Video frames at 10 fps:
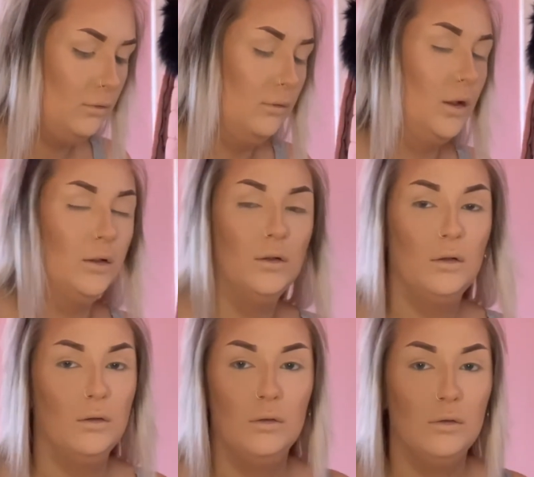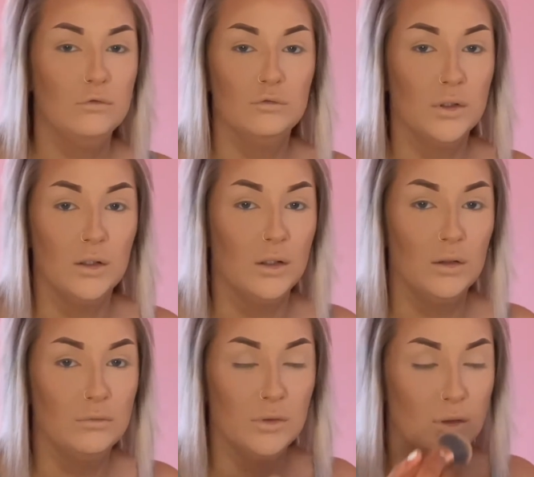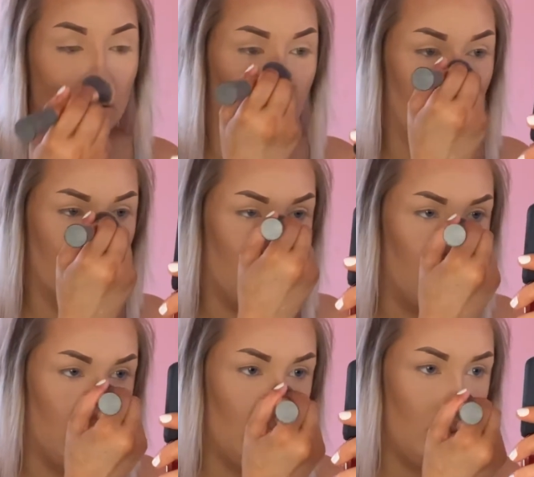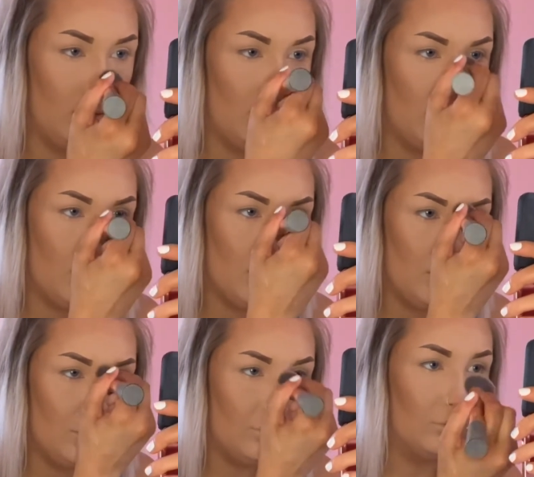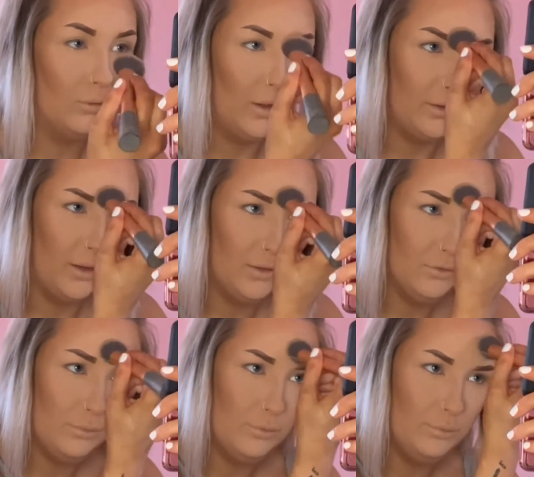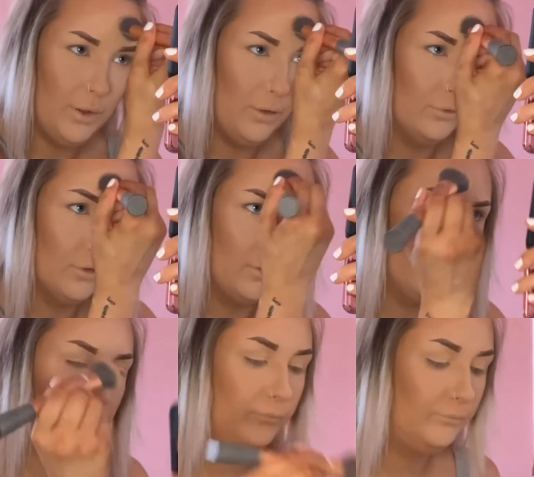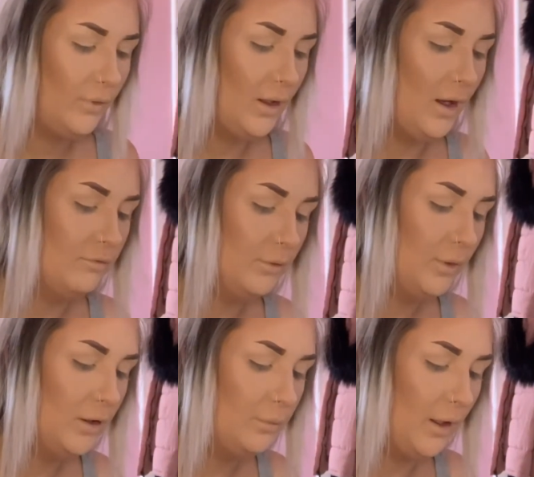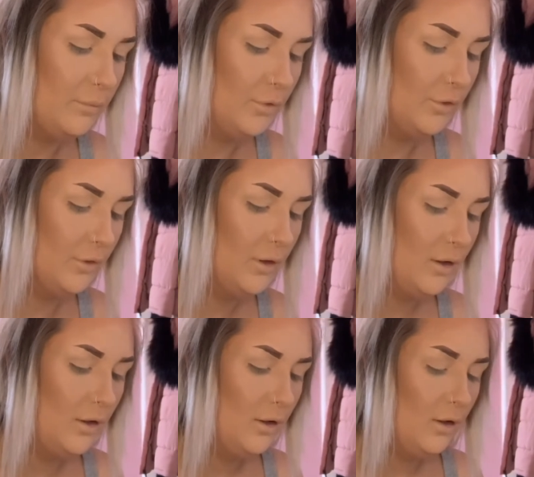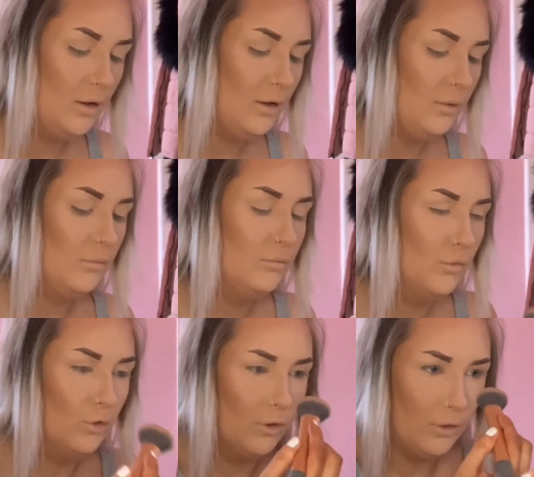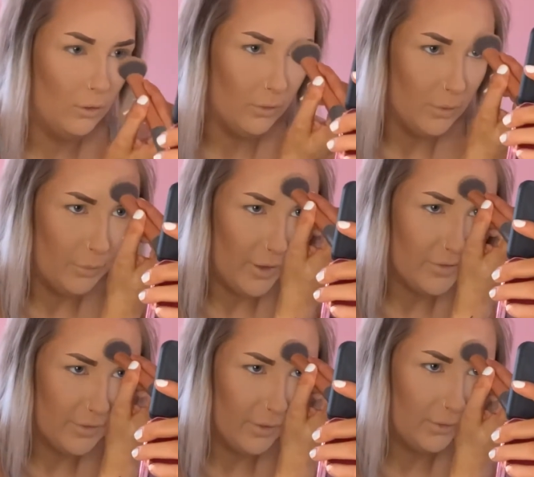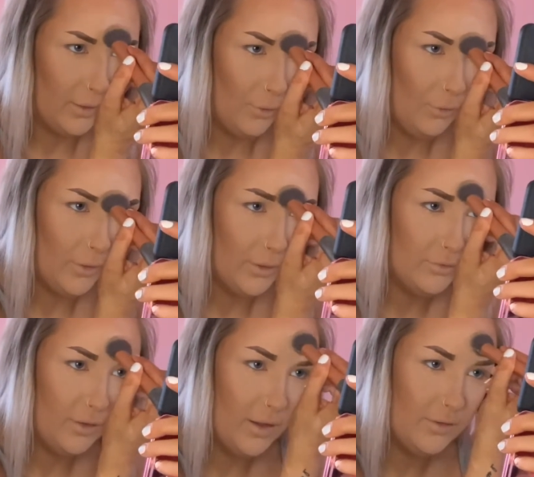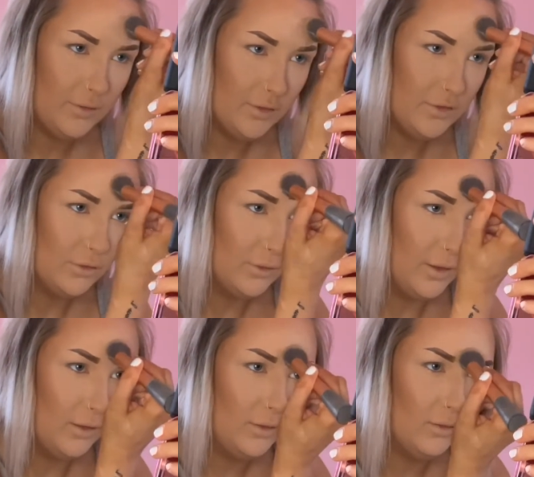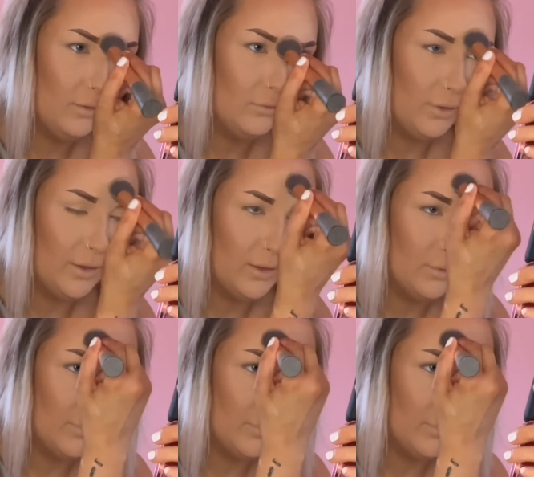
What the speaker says: like really oily skin, so I kind of powder everywhere, but I put more on the bits that get oily faster, so like right in the